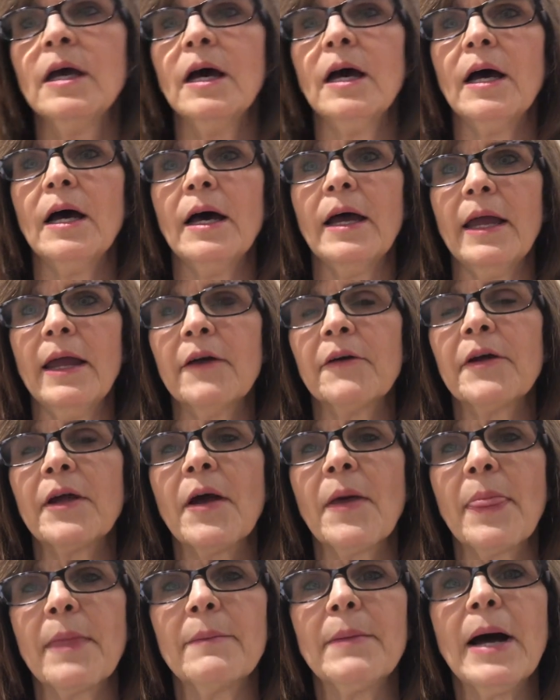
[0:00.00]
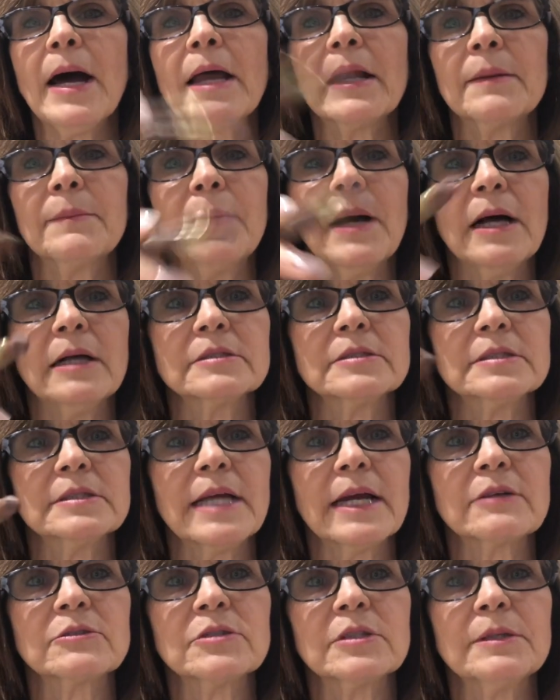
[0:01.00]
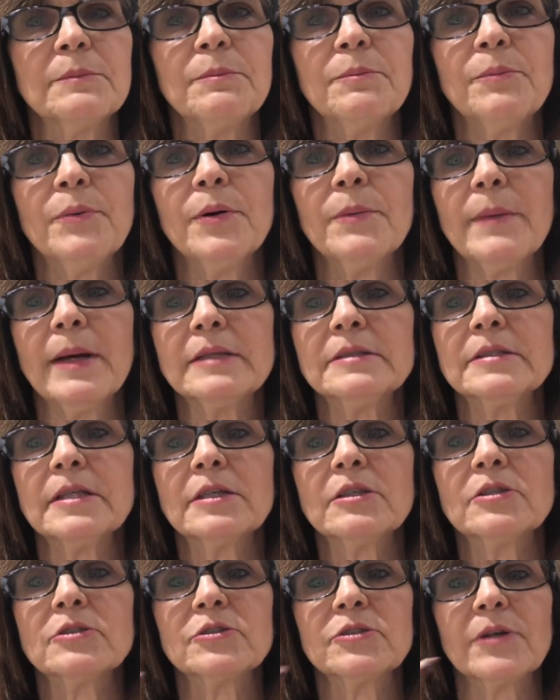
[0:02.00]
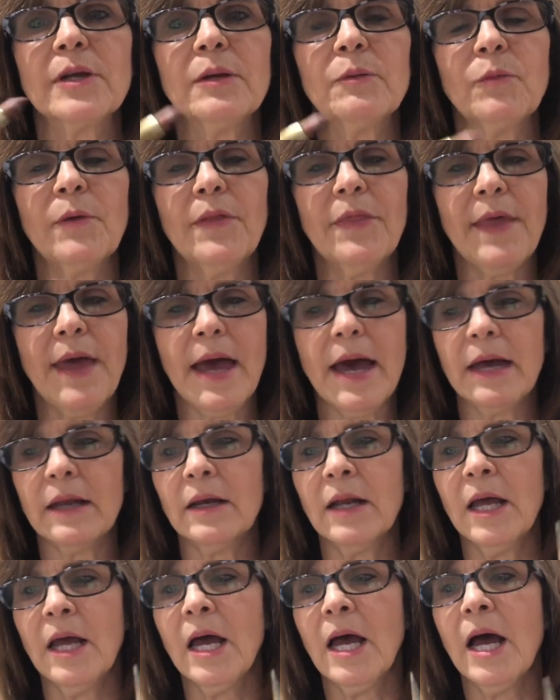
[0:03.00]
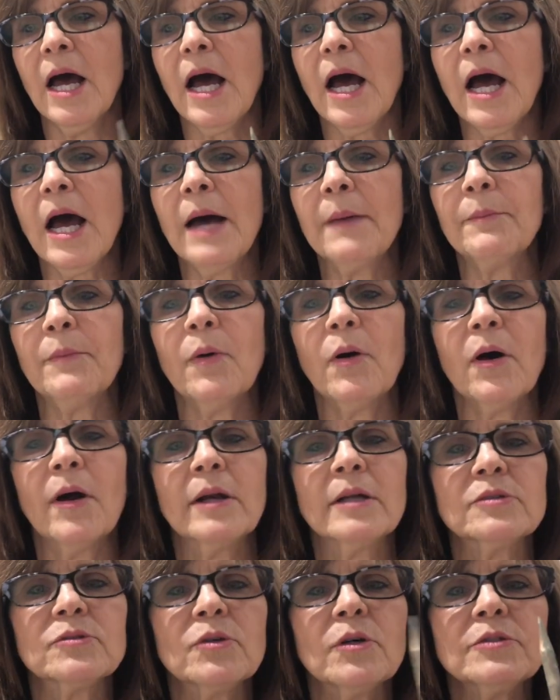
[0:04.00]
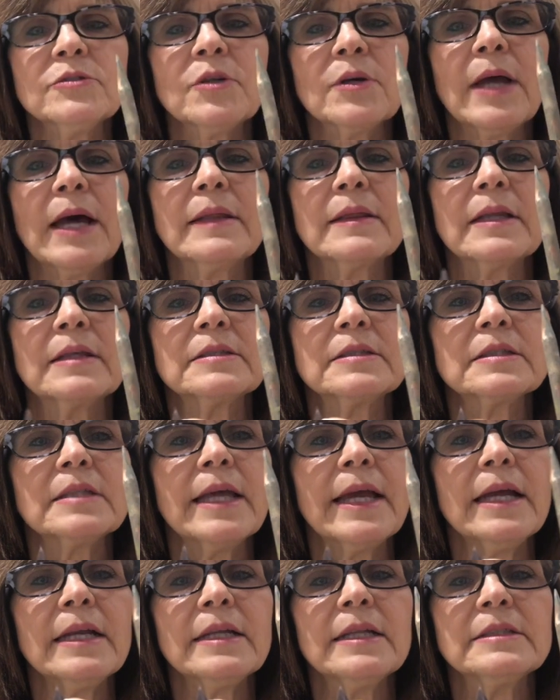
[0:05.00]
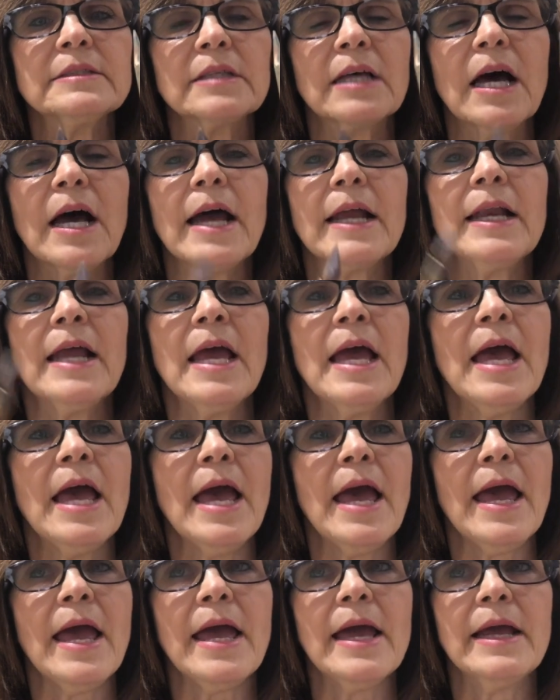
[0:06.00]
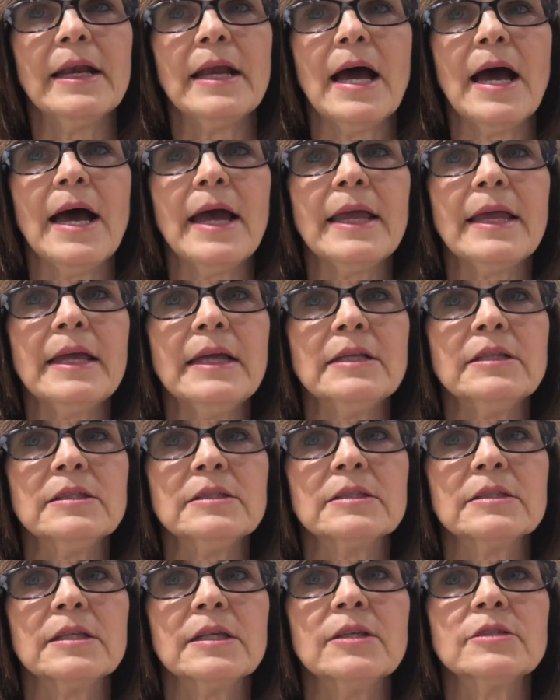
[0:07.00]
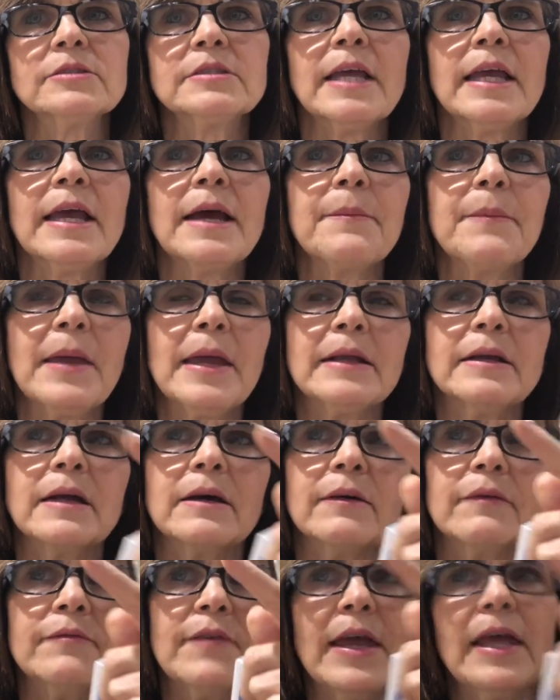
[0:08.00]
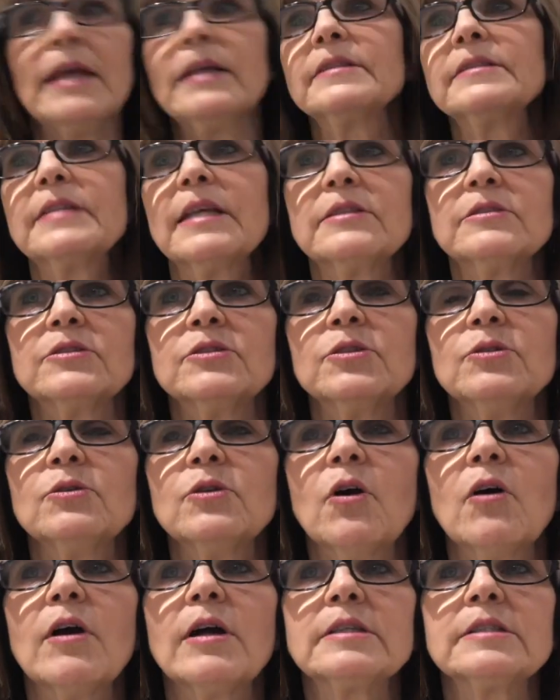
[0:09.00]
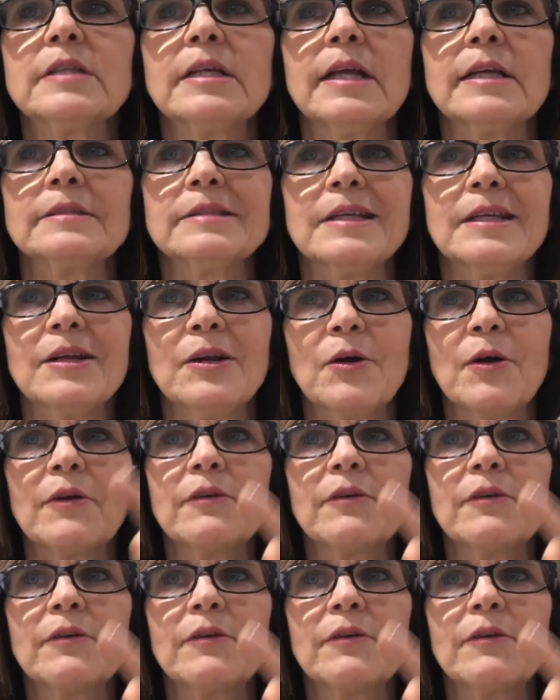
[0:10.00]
uh, area on the bottom, I'll just actually put my signature in with that. Um, and it's also got this slanty side, and I can, you know, say I made a vase that's too large, and I say, you know, I